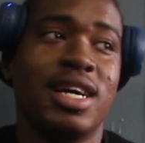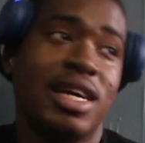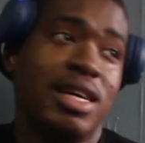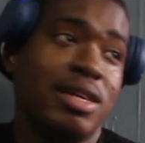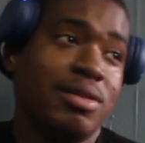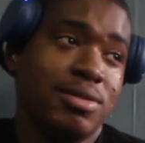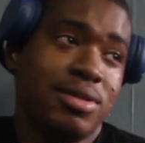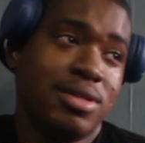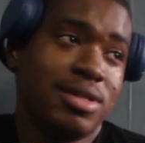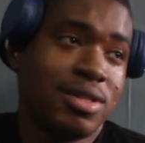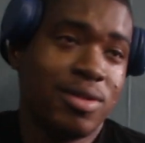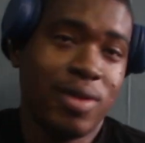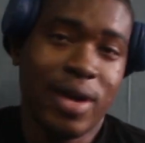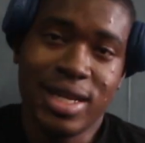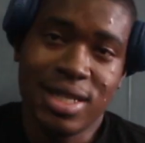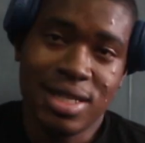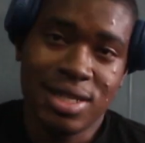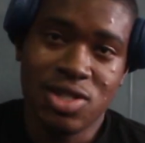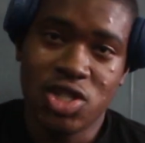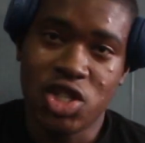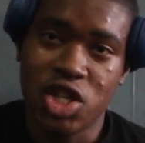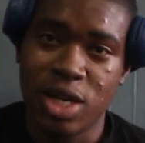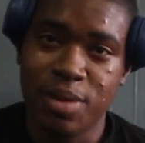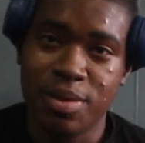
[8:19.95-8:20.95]
it was quite
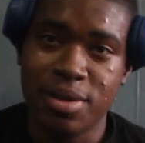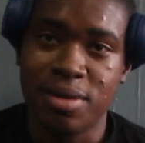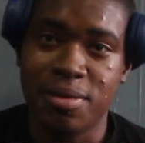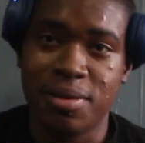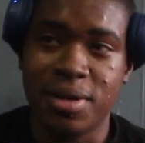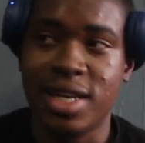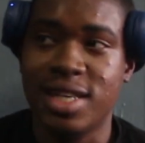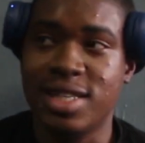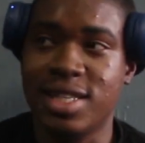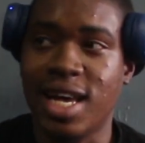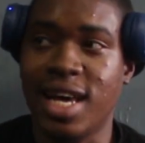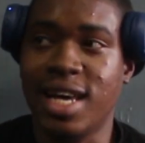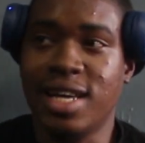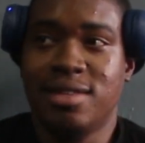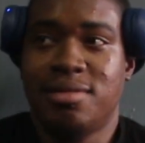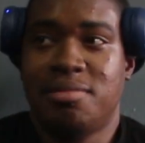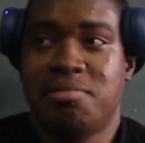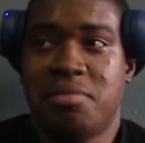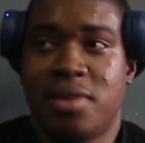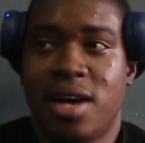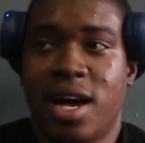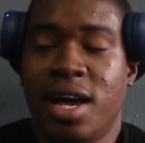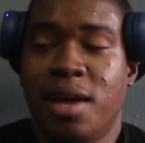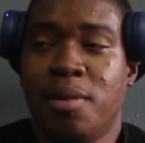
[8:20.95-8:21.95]
enjoyable because
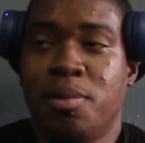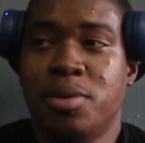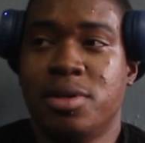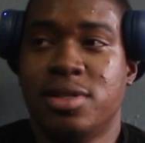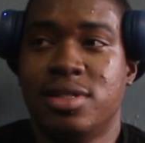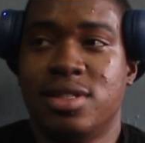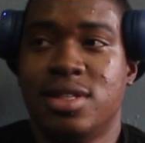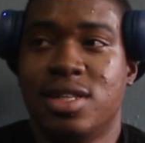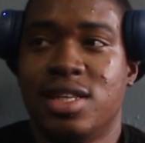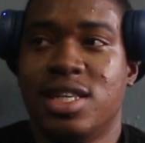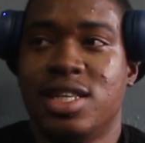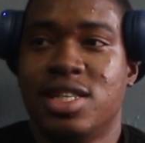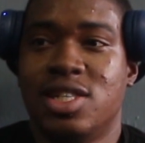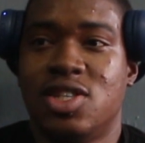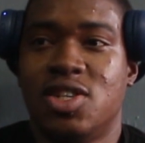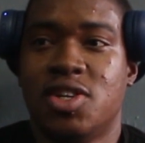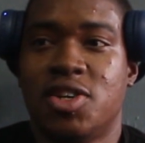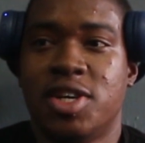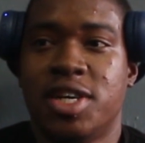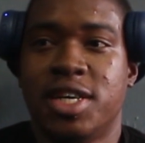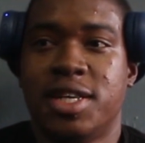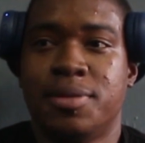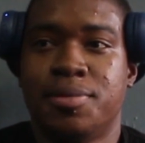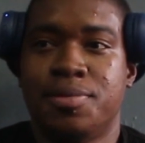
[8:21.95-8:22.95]
I personally
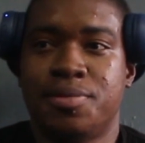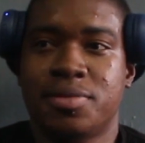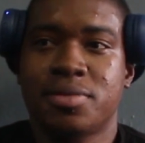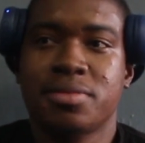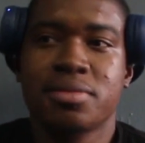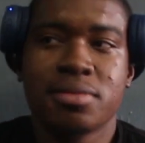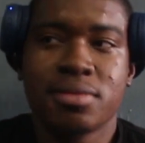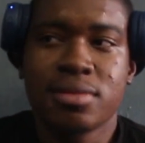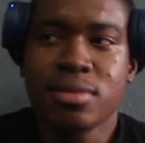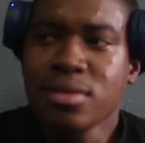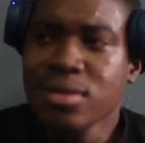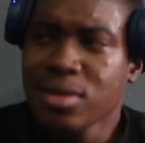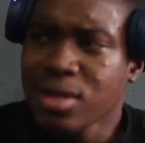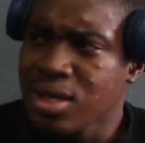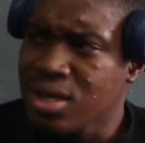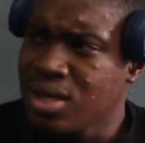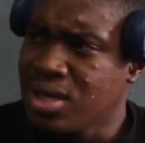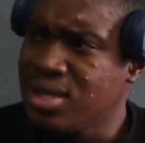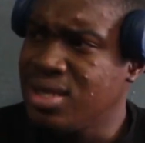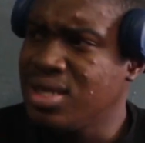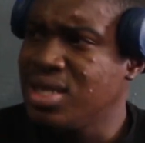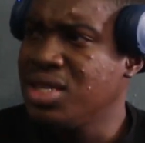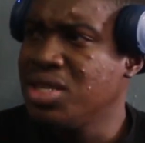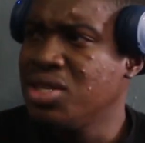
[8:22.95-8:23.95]
enjoyed
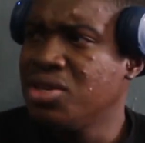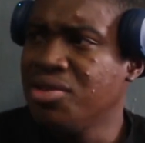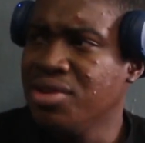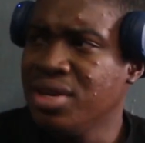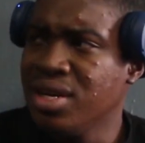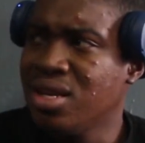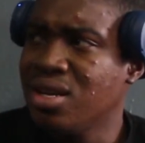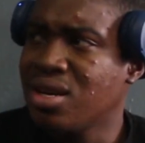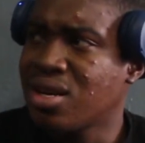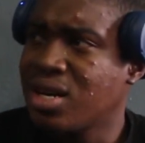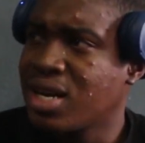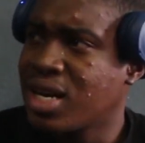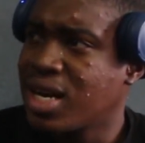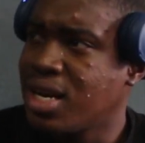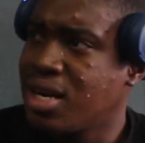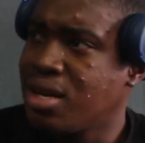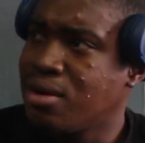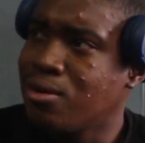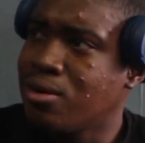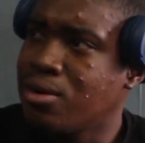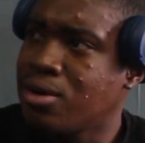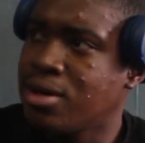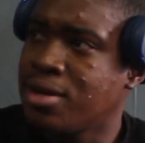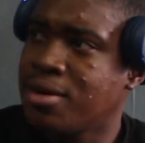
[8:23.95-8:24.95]
the scenery, looking at
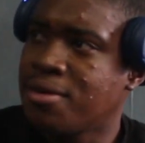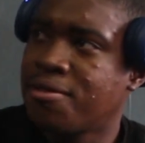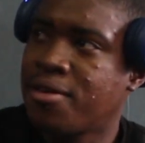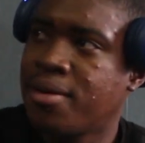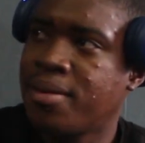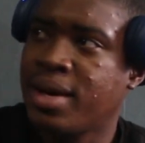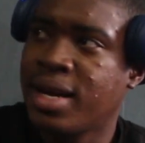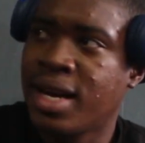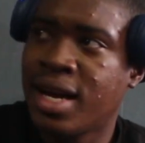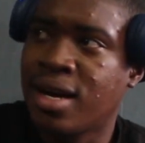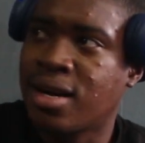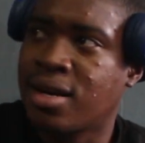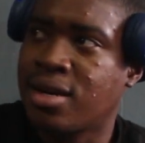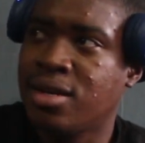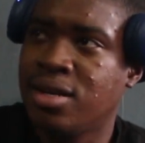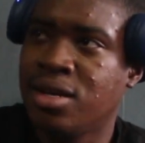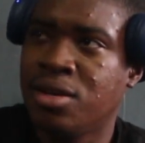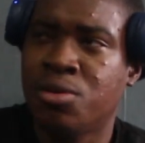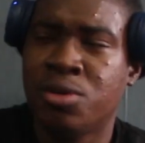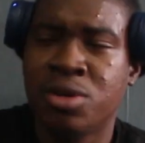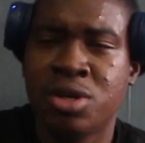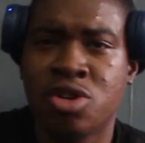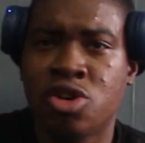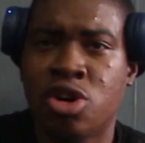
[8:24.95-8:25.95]
the world from an angle
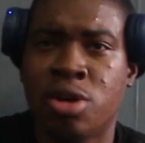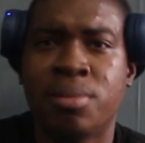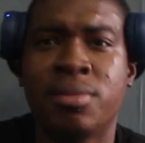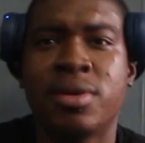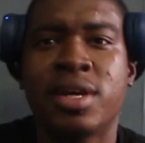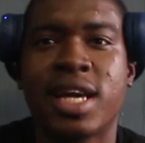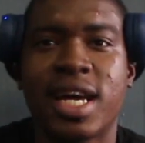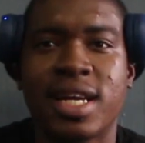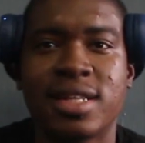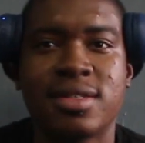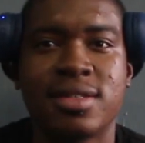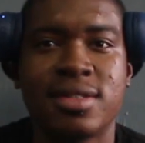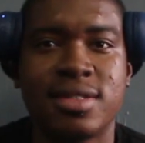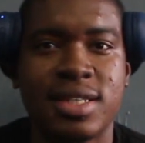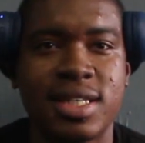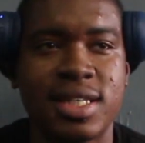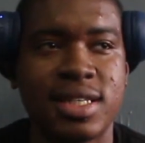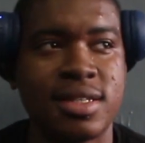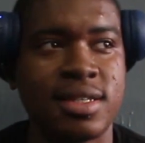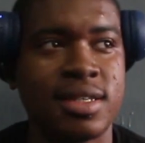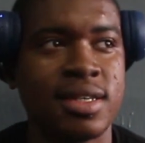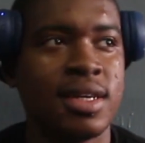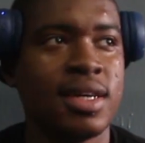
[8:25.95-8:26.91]
you would normally get to see.